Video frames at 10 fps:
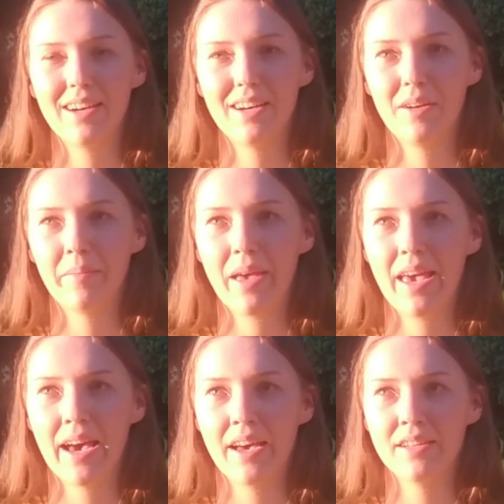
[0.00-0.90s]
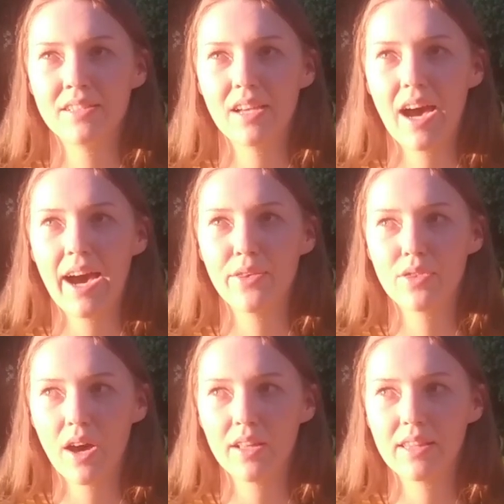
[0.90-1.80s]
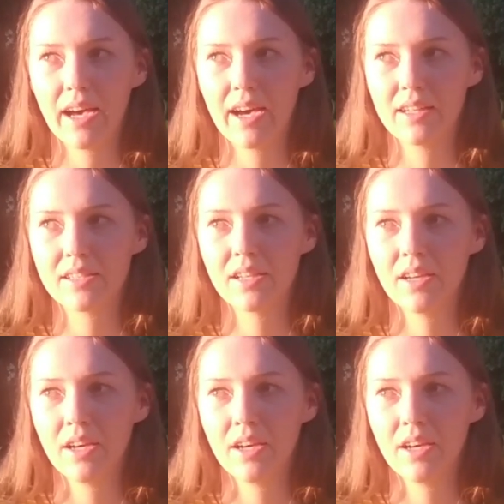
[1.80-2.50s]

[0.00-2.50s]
and I thought that,